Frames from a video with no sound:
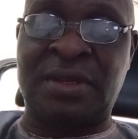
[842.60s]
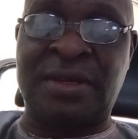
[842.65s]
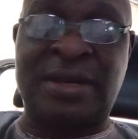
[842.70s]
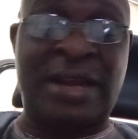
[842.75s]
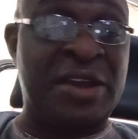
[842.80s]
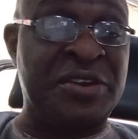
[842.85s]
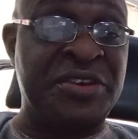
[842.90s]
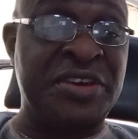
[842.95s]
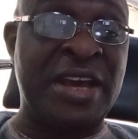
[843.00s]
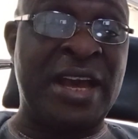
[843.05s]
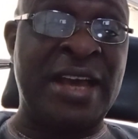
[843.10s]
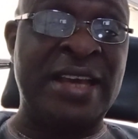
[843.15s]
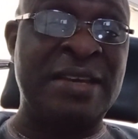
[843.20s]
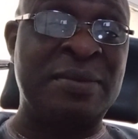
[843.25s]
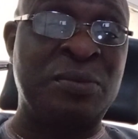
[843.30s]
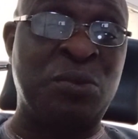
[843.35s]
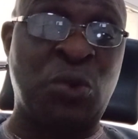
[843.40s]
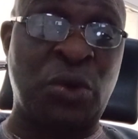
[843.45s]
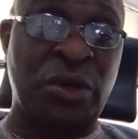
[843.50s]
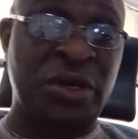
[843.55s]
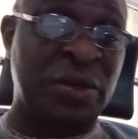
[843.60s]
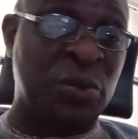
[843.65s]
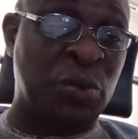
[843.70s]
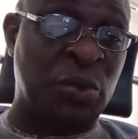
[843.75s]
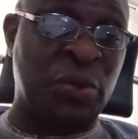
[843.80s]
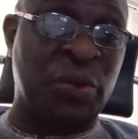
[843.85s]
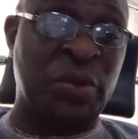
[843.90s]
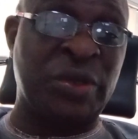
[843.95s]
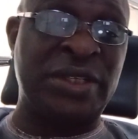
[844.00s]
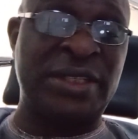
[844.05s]
Now hear him
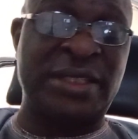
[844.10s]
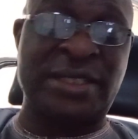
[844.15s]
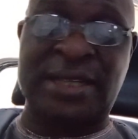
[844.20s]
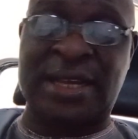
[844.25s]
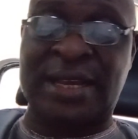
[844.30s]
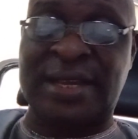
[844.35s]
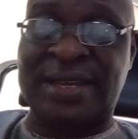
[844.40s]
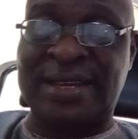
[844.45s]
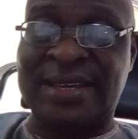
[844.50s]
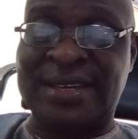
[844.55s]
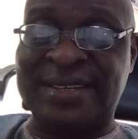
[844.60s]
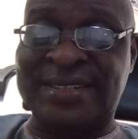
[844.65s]
what he said.